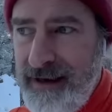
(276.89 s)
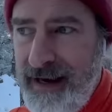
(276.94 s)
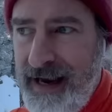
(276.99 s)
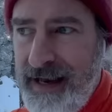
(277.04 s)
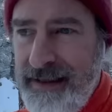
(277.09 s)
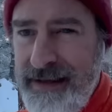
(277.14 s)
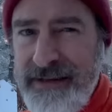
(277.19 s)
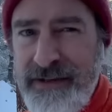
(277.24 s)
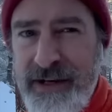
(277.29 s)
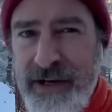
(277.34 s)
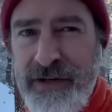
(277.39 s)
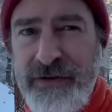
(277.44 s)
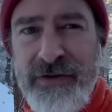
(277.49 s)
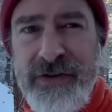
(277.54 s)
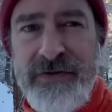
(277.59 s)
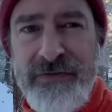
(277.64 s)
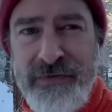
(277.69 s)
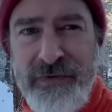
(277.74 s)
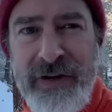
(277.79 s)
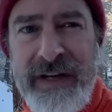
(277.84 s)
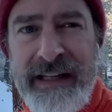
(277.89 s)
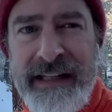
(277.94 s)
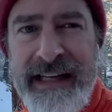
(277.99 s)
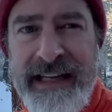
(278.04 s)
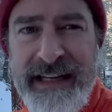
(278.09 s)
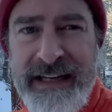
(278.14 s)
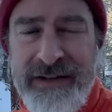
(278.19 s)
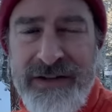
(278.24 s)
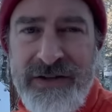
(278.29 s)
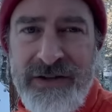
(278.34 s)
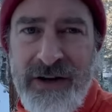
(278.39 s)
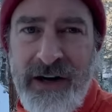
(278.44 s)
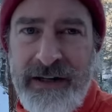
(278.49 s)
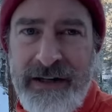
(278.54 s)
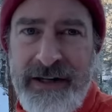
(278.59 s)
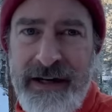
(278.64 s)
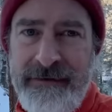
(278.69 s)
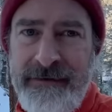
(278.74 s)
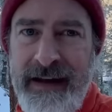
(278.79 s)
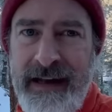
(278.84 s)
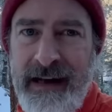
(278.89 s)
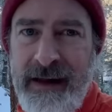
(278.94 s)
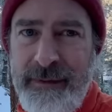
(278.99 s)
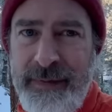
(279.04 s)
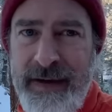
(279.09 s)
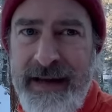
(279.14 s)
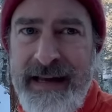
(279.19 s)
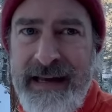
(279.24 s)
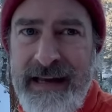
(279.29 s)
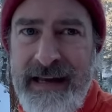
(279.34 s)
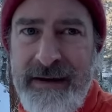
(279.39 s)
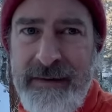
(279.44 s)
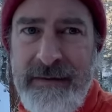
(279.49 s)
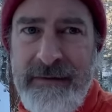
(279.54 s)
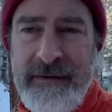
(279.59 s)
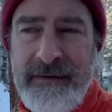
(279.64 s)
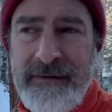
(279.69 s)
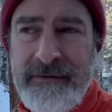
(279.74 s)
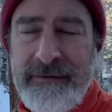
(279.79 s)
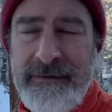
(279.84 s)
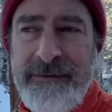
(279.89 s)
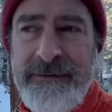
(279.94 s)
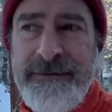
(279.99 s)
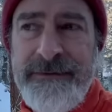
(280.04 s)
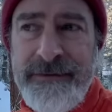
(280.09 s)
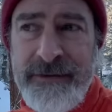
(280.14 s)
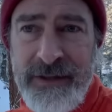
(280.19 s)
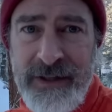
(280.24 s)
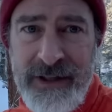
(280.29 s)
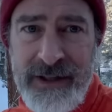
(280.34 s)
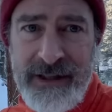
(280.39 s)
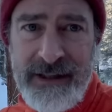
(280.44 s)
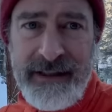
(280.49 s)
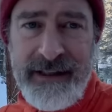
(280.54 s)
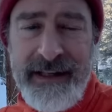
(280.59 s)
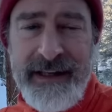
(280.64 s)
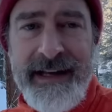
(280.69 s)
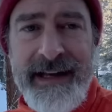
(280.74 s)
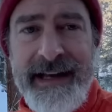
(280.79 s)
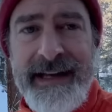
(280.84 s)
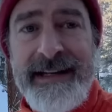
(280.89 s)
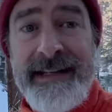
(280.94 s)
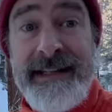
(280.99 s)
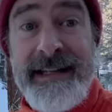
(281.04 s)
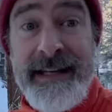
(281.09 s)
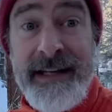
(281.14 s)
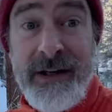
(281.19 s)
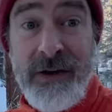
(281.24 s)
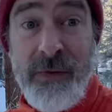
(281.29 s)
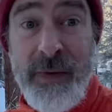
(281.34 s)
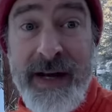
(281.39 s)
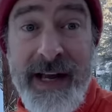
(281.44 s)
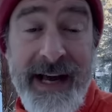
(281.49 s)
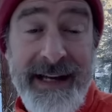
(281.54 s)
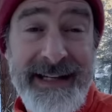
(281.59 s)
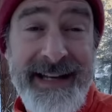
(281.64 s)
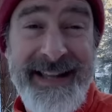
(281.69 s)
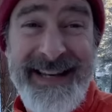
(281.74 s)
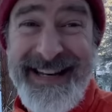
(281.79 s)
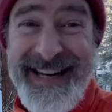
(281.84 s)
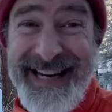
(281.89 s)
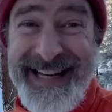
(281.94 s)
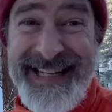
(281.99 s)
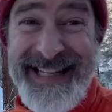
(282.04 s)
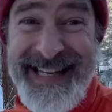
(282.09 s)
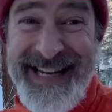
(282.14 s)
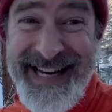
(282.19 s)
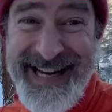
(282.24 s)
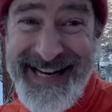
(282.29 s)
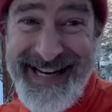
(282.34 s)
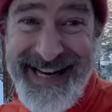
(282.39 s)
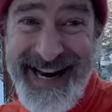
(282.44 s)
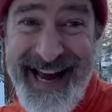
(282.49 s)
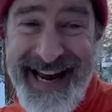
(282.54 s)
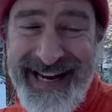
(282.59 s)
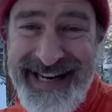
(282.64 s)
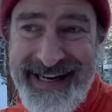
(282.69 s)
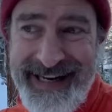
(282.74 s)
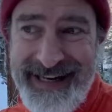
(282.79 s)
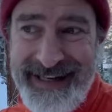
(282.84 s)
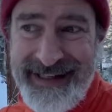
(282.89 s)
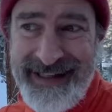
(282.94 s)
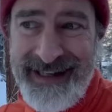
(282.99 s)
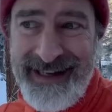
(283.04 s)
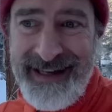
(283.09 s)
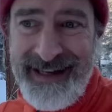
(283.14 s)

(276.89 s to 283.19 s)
And these countries really didn't start to develop in full until we got to the 1990s.